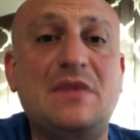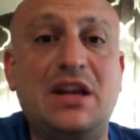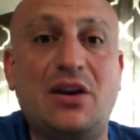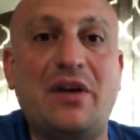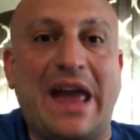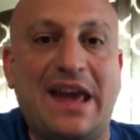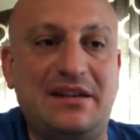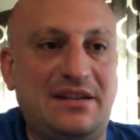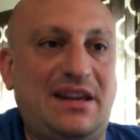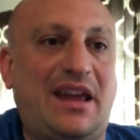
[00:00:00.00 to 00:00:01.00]

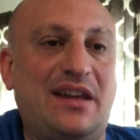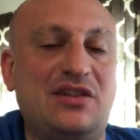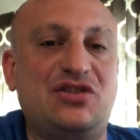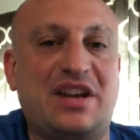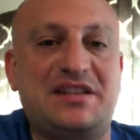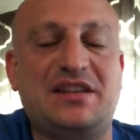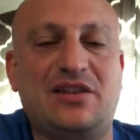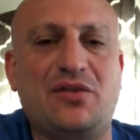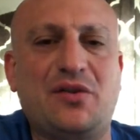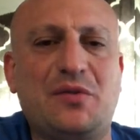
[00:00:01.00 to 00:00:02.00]
and ingesting
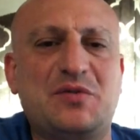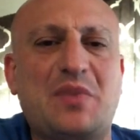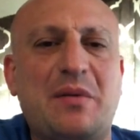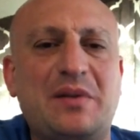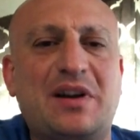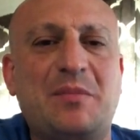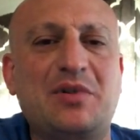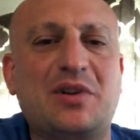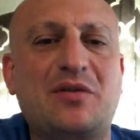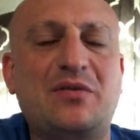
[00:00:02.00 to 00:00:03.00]
it, although it was probably a couple
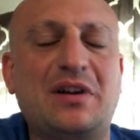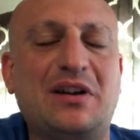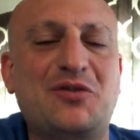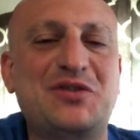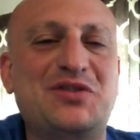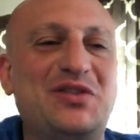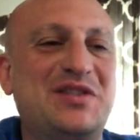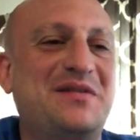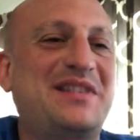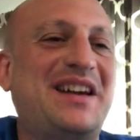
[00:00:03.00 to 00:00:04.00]
of crystals
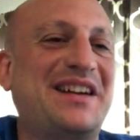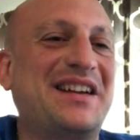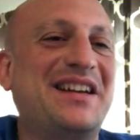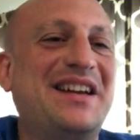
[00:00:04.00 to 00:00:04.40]
of Tang.